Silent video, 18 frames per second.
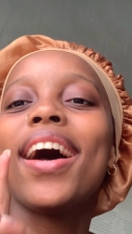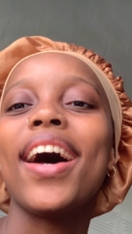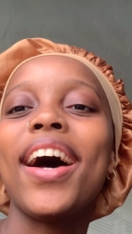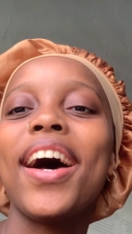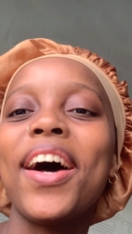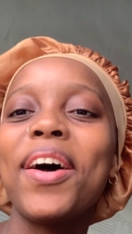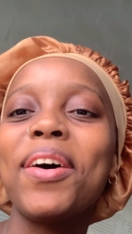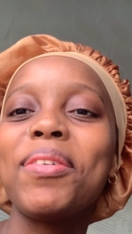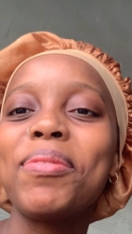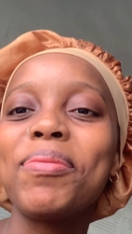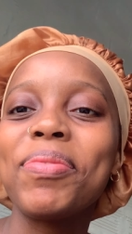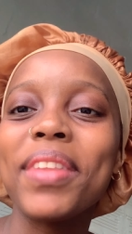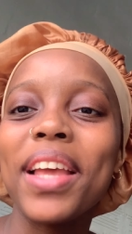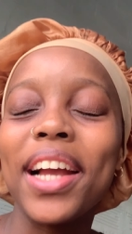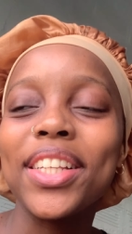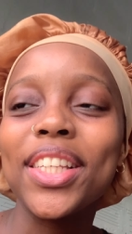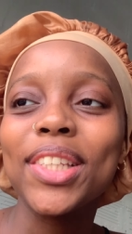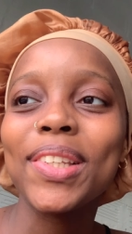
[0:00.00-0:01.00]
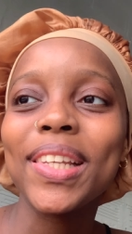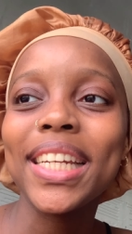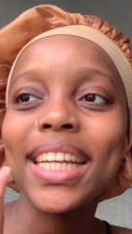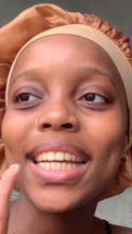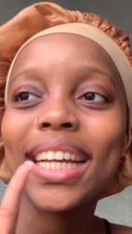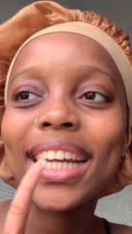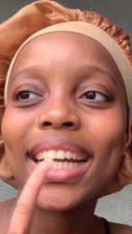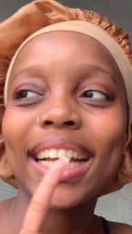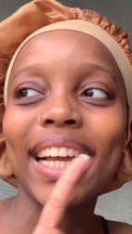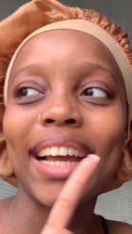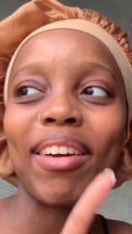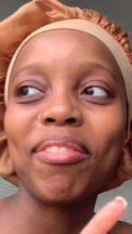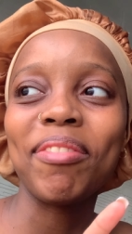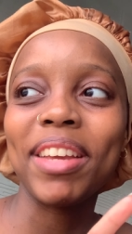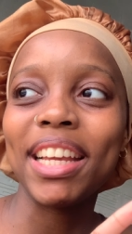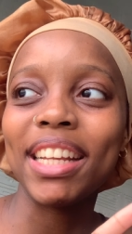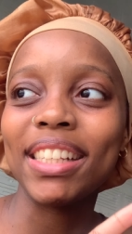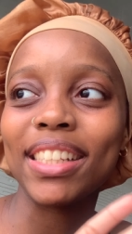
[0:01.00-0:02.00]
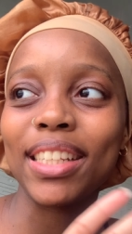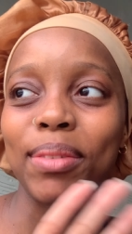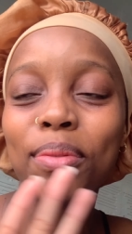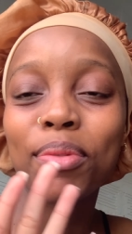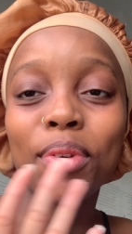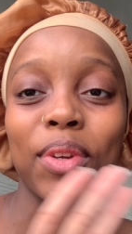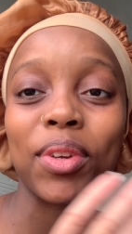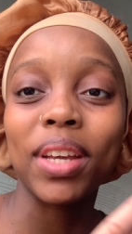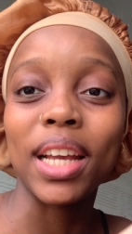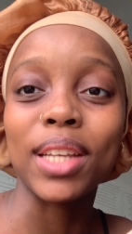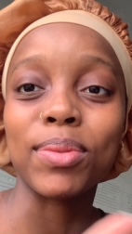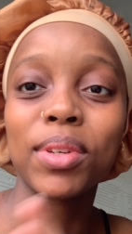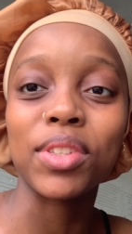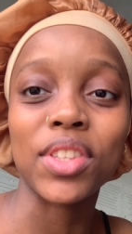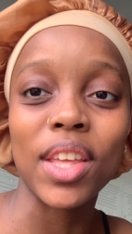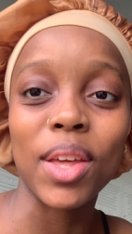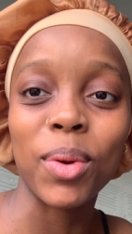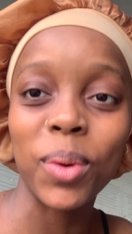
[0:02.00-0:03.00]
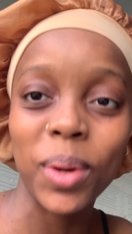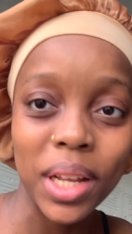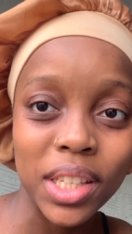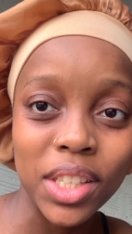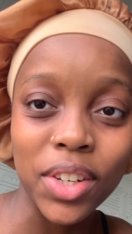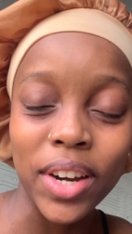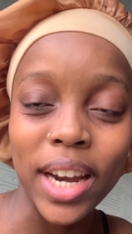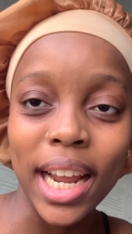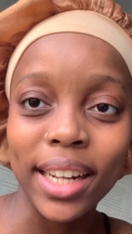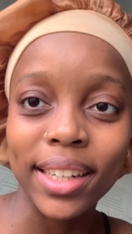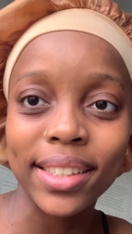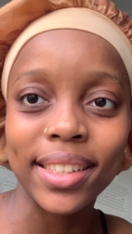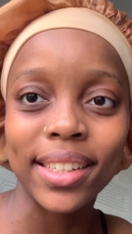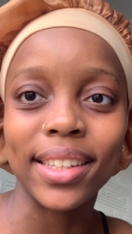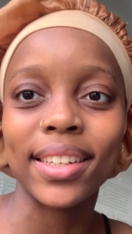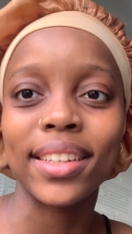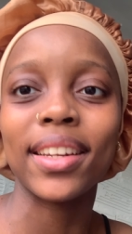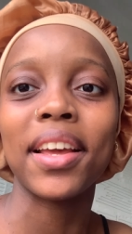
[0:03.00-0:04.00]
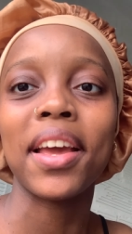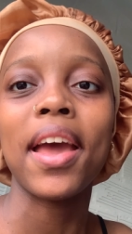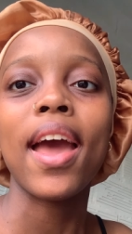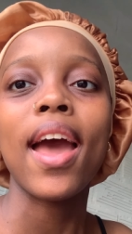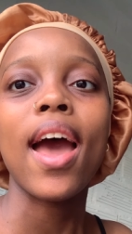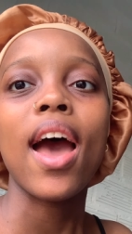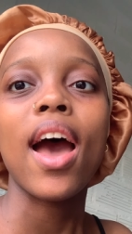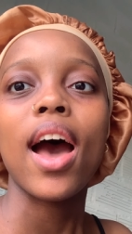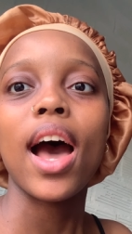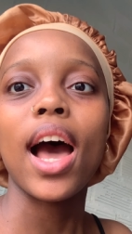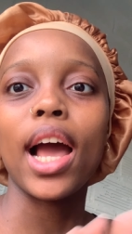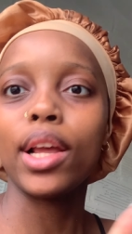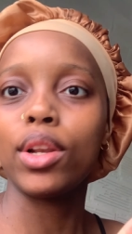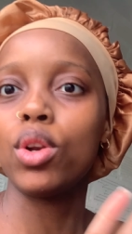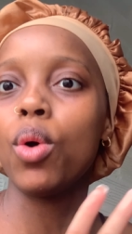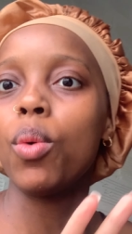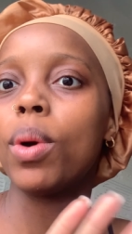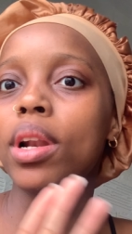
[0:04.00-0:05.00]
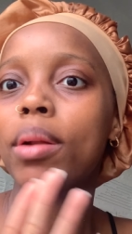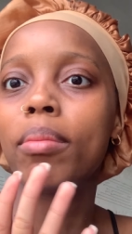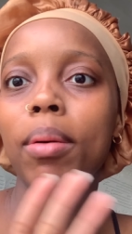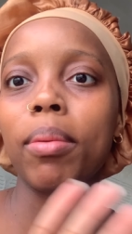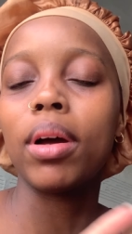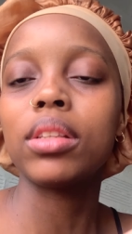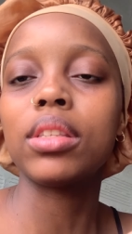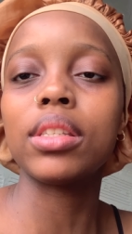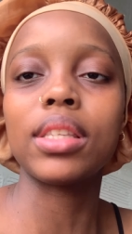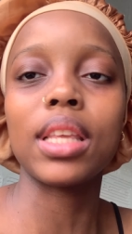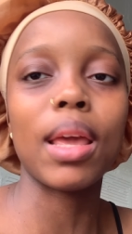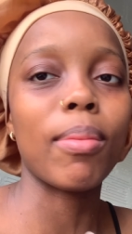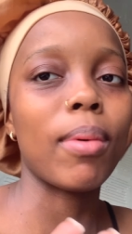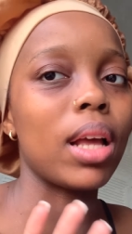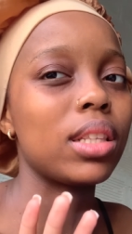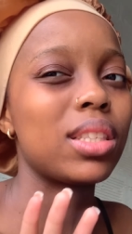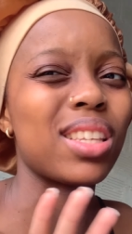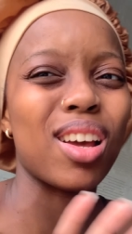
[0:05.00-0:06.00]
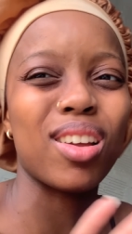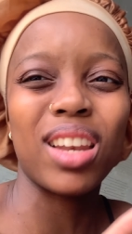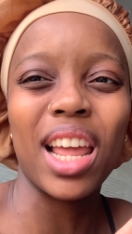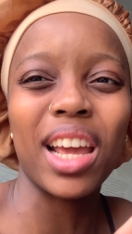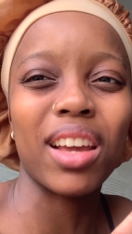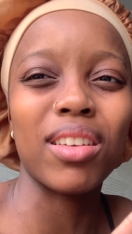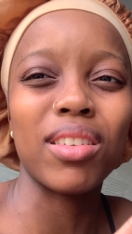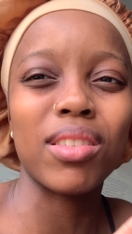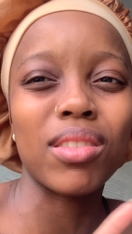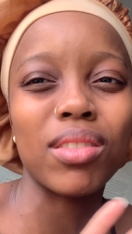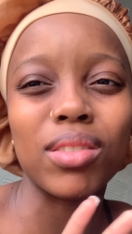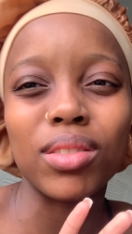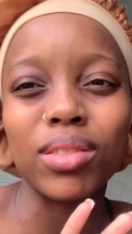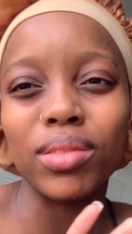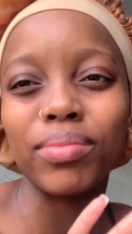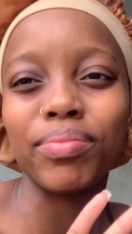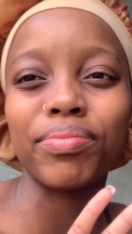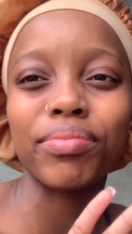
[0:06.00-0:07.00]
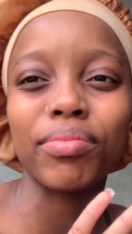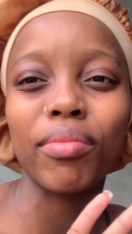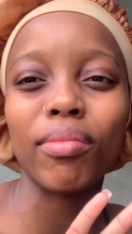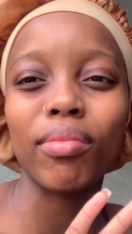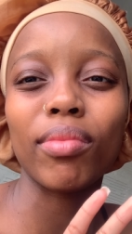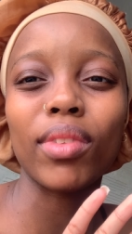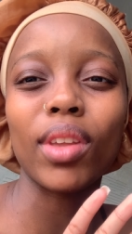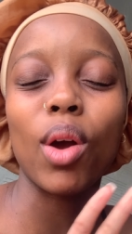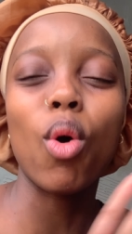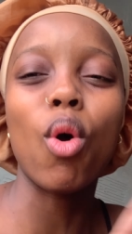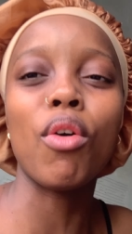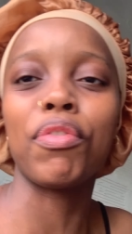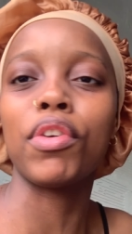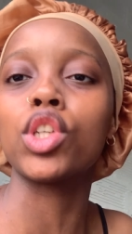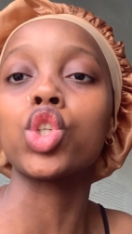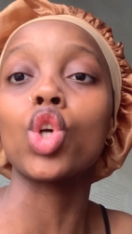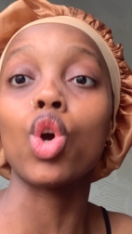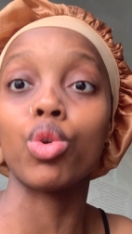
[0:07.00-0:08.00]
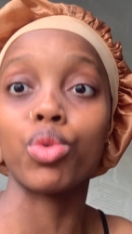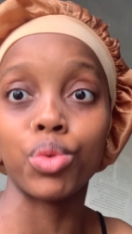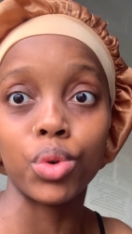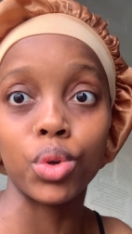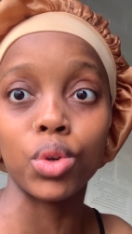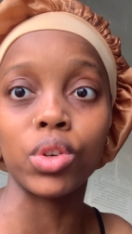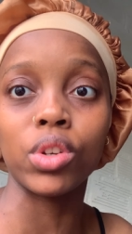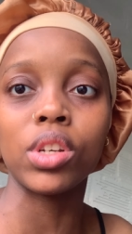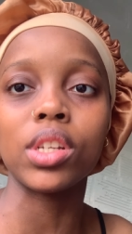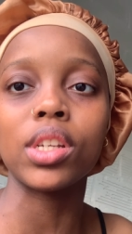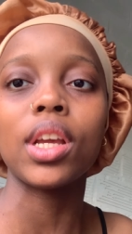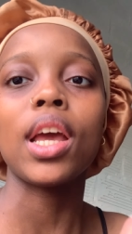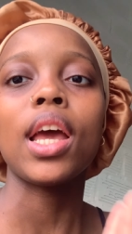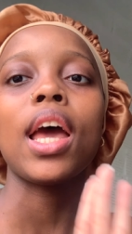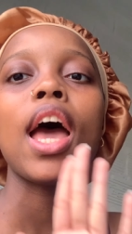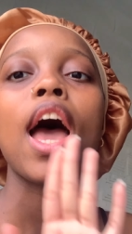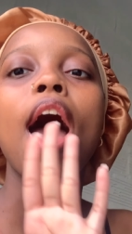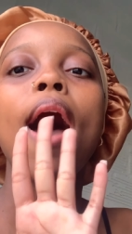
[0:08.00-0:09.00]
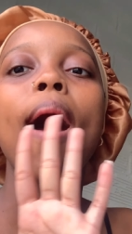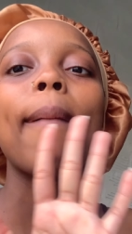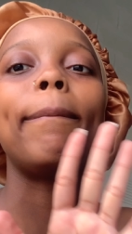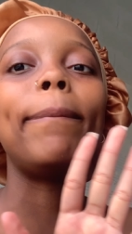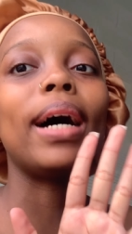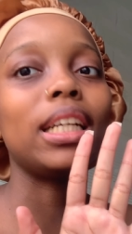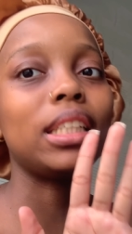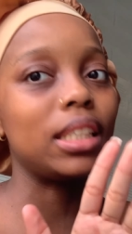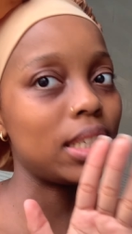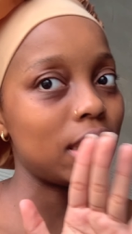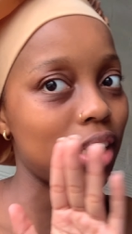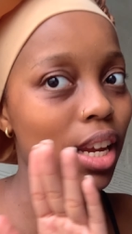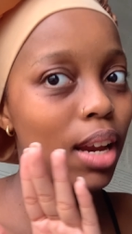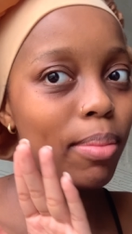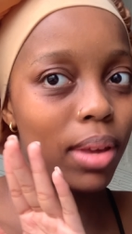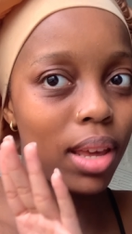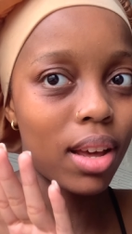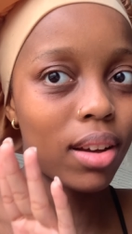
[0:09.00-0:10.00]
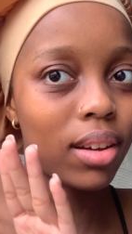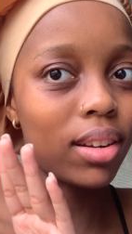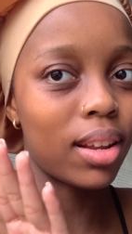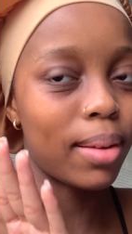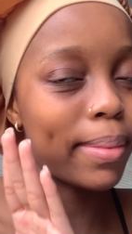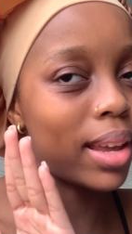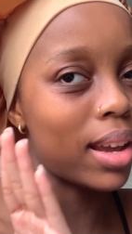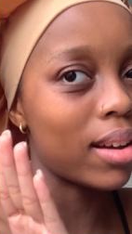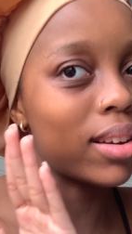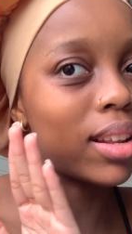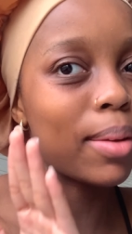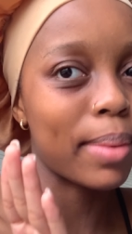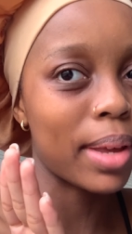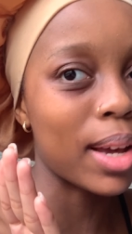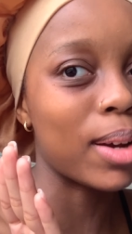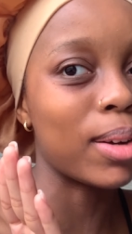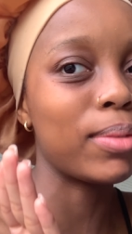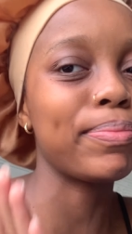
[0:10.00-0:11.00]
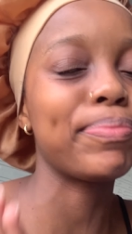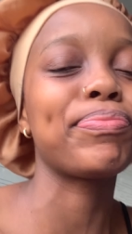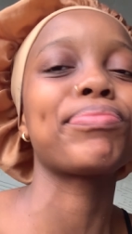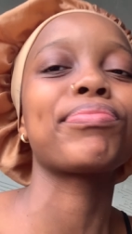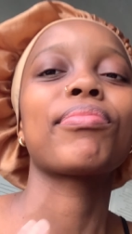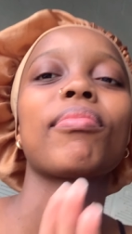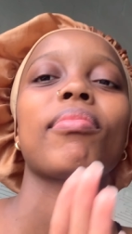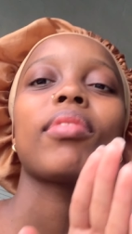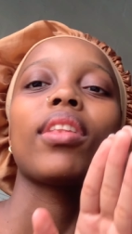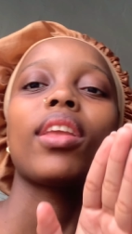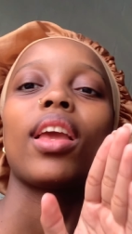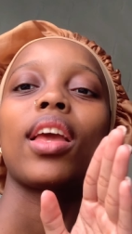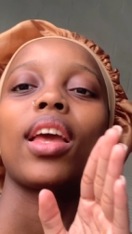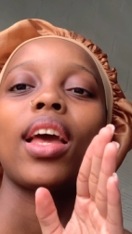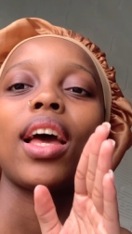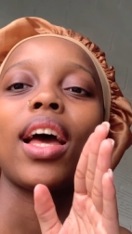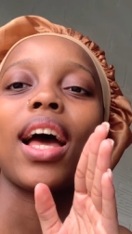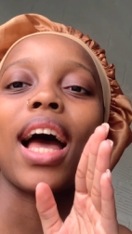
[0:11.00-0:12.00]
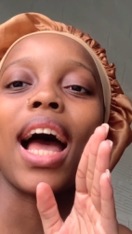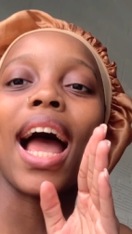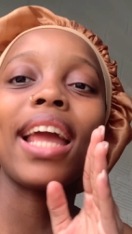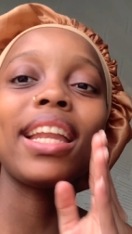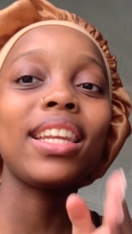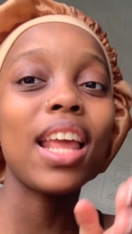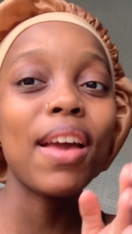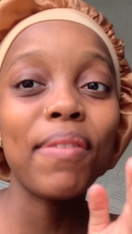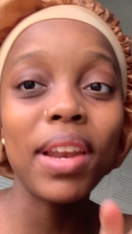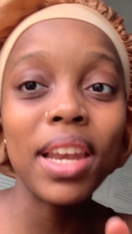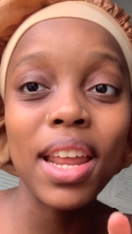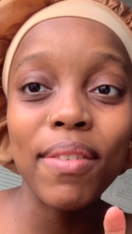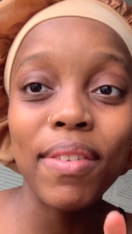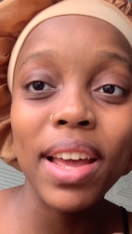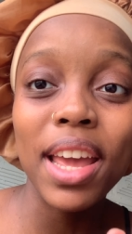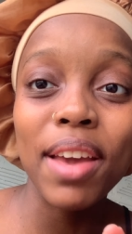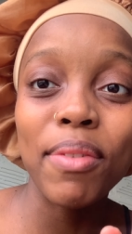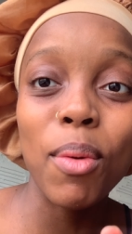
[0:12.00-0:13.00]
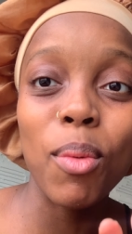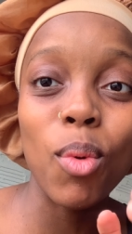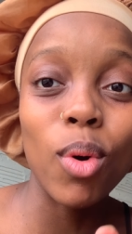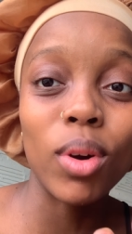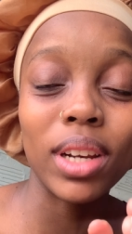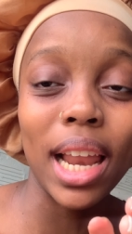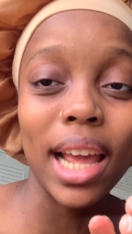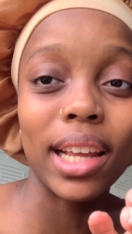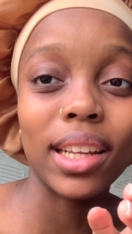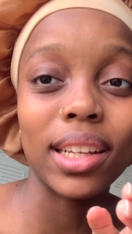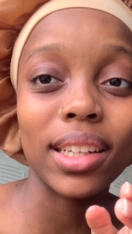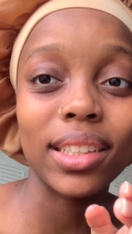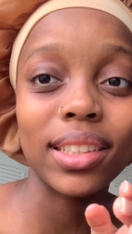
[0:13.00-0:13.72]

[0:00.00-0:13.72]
um i just wanna come in just before you guys watch that whole interaction i know what i'm about to say might sound like a little offish or rude but just hear me out hear me out hear me out i never never ever walk like